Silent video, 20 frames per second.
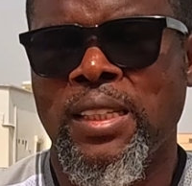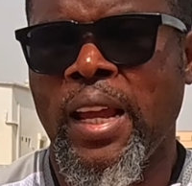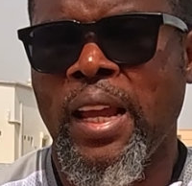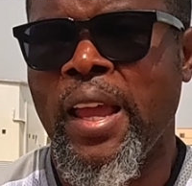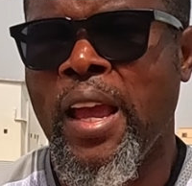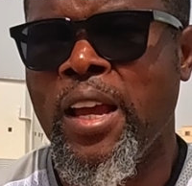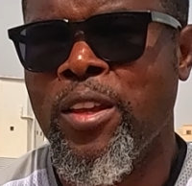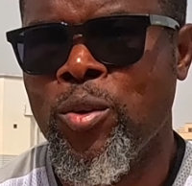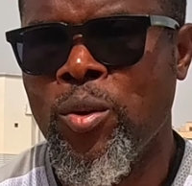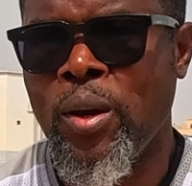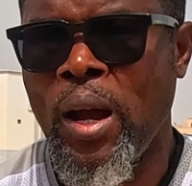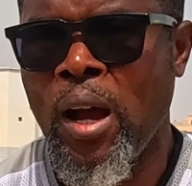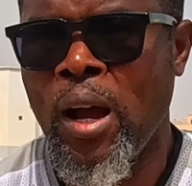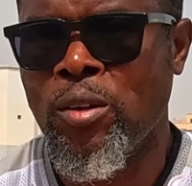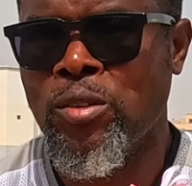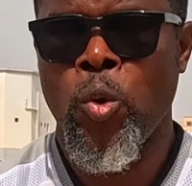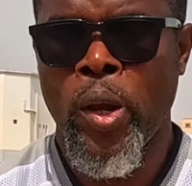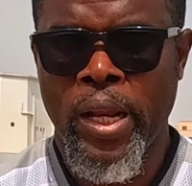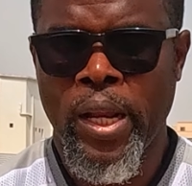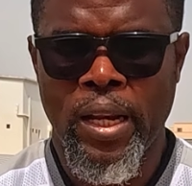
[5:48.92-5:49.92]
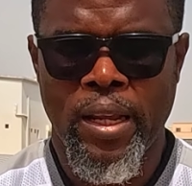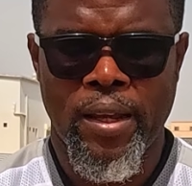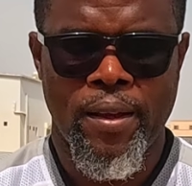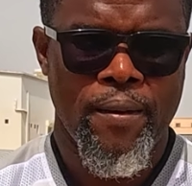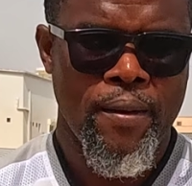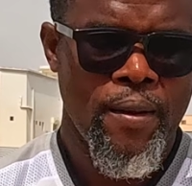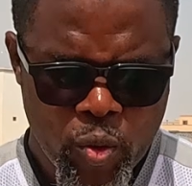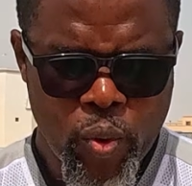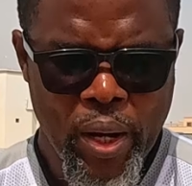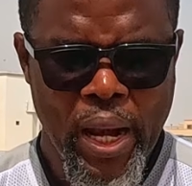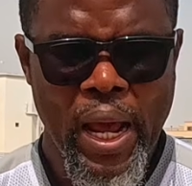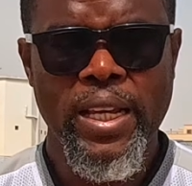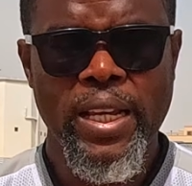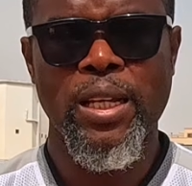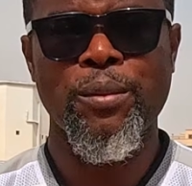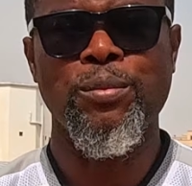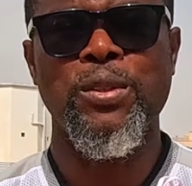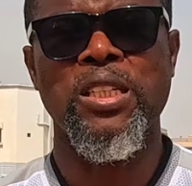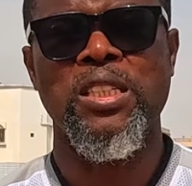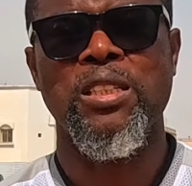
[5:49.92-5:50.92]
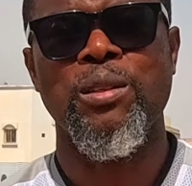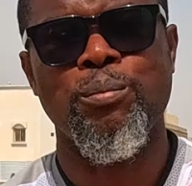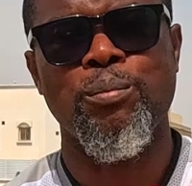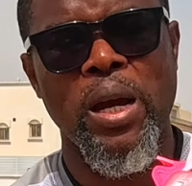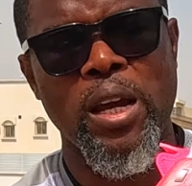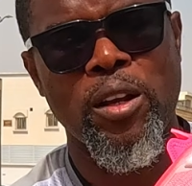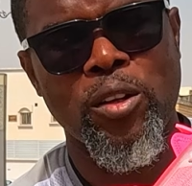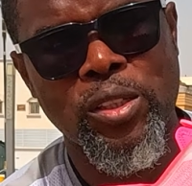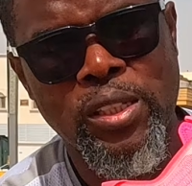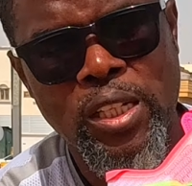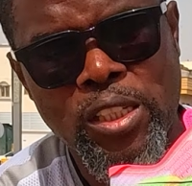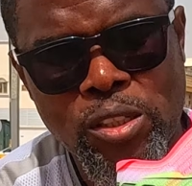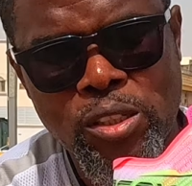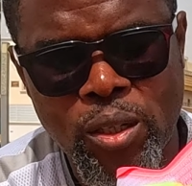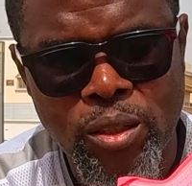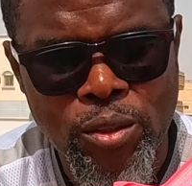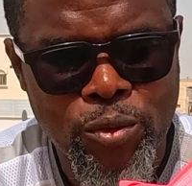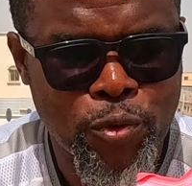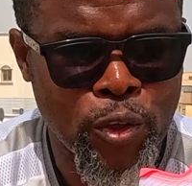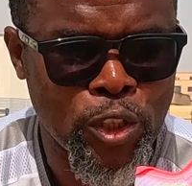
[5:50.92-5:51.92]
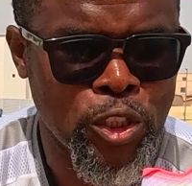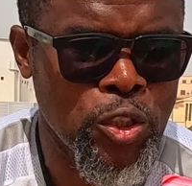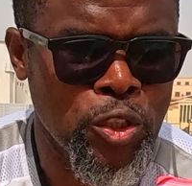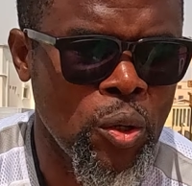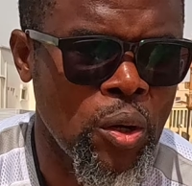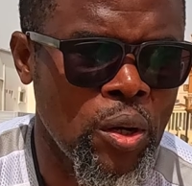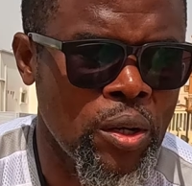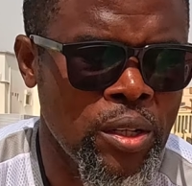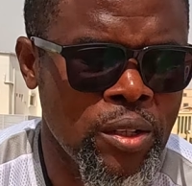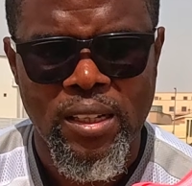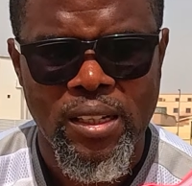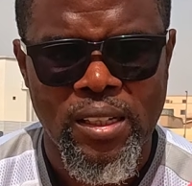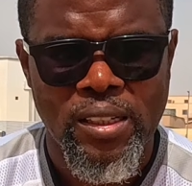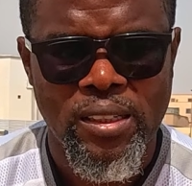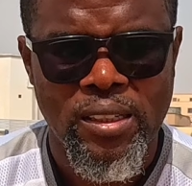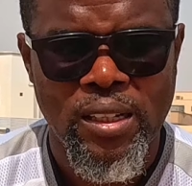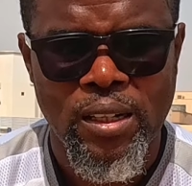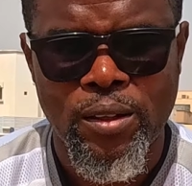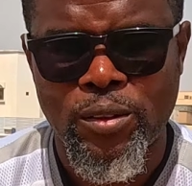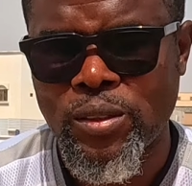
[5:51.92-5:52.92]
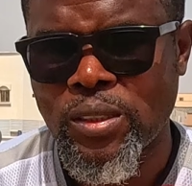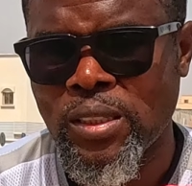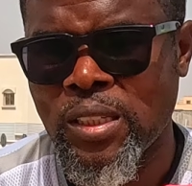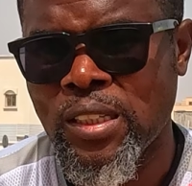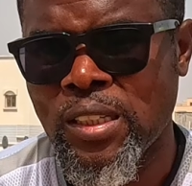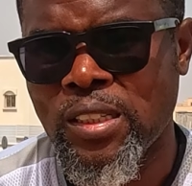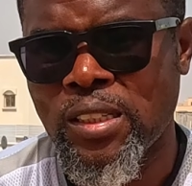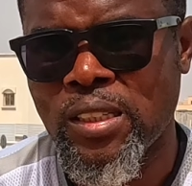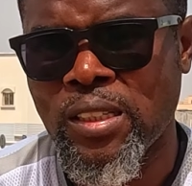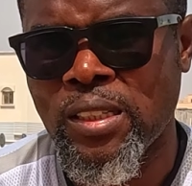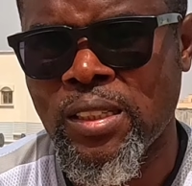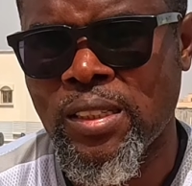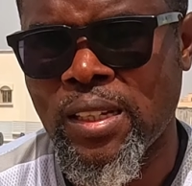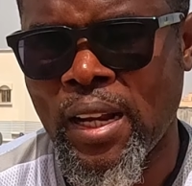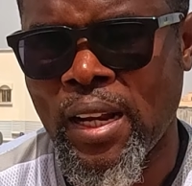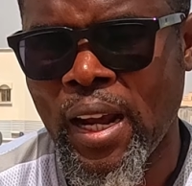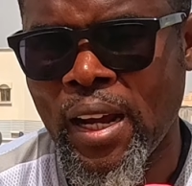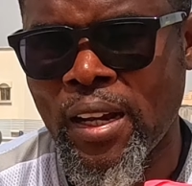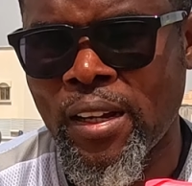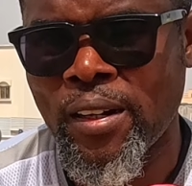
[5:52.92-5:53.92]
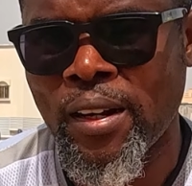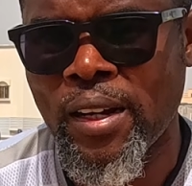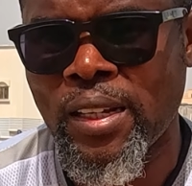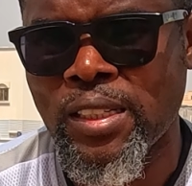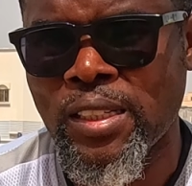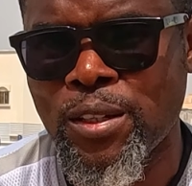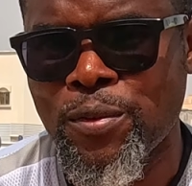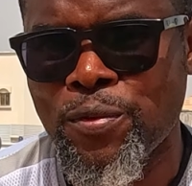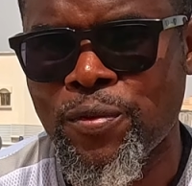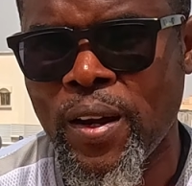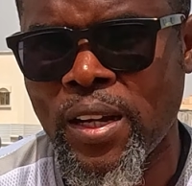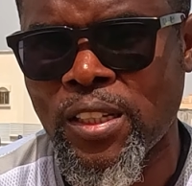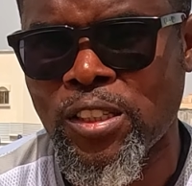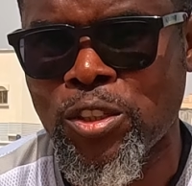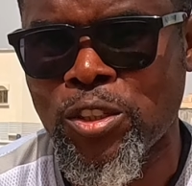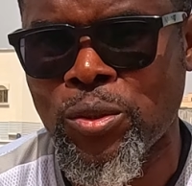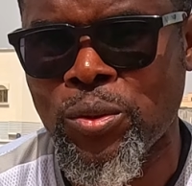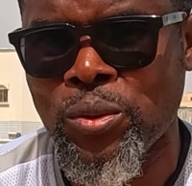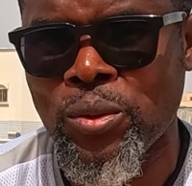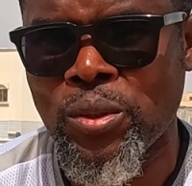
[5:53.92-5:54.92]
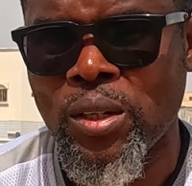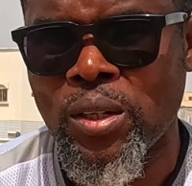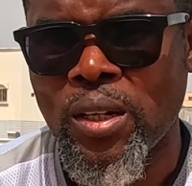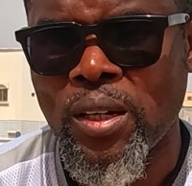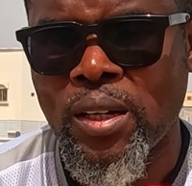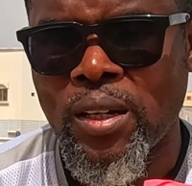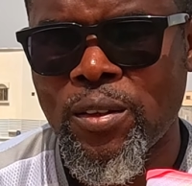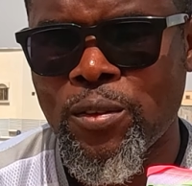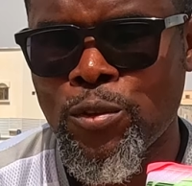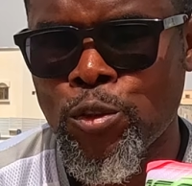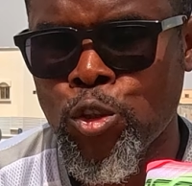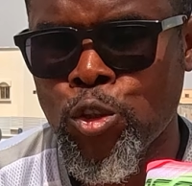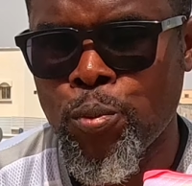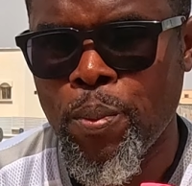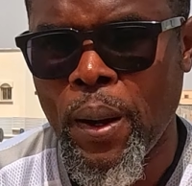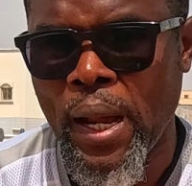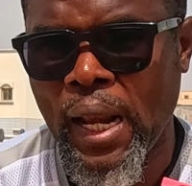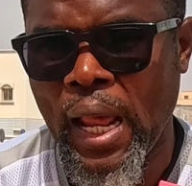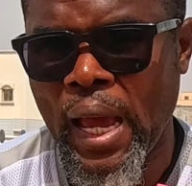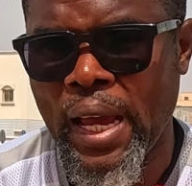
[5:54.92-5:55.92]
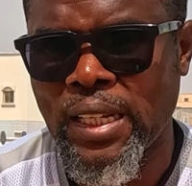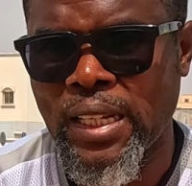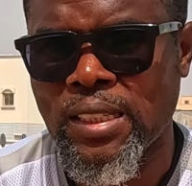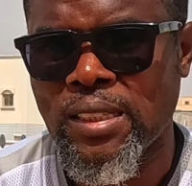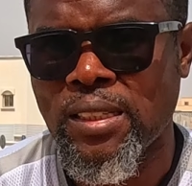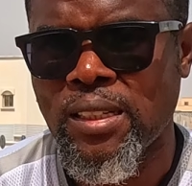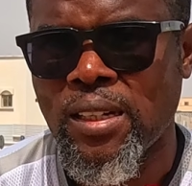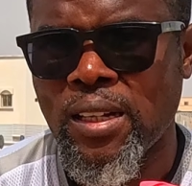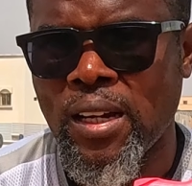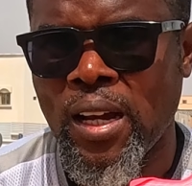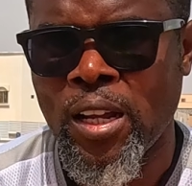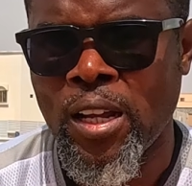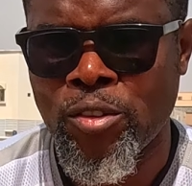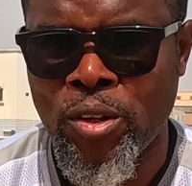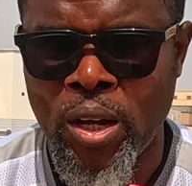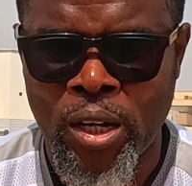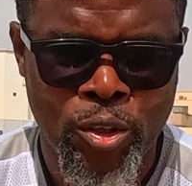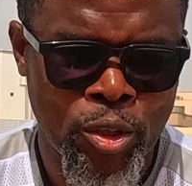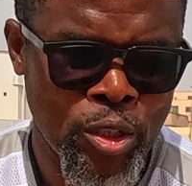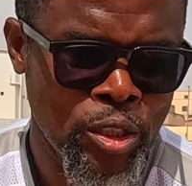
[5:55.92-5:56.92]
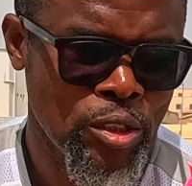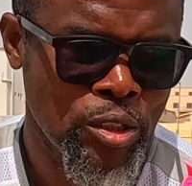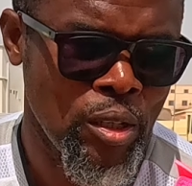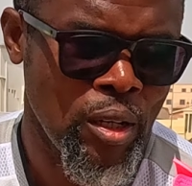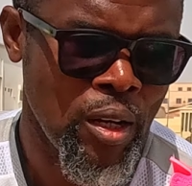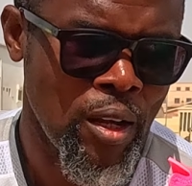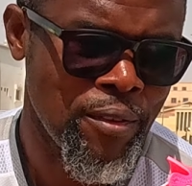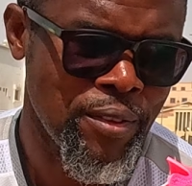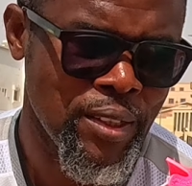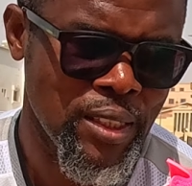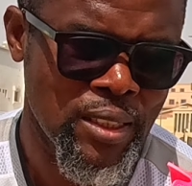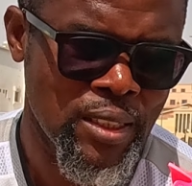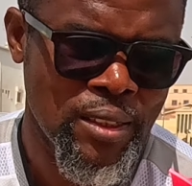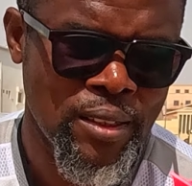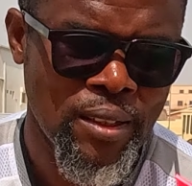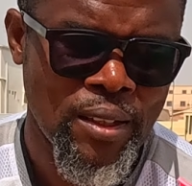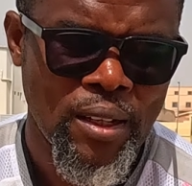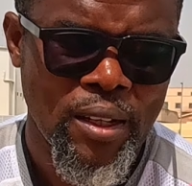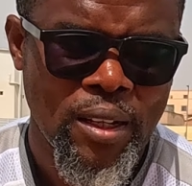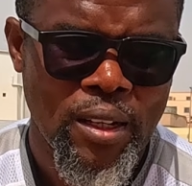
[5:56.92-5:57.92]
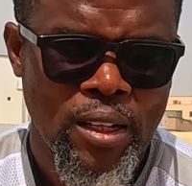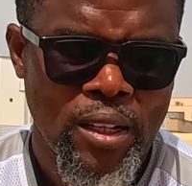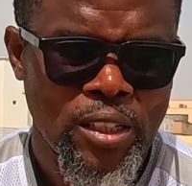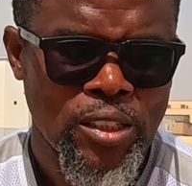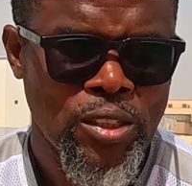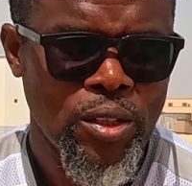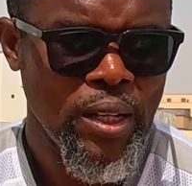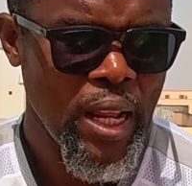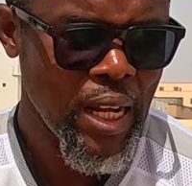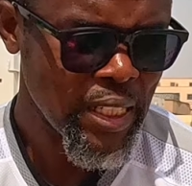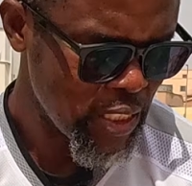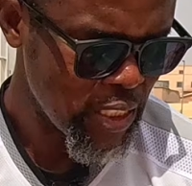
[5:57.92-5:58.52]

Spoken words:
tire you out quickly. Will I keep this in my rotation? For sure. This is an aggressive fast shoe, super light, and you are going to love it. So that's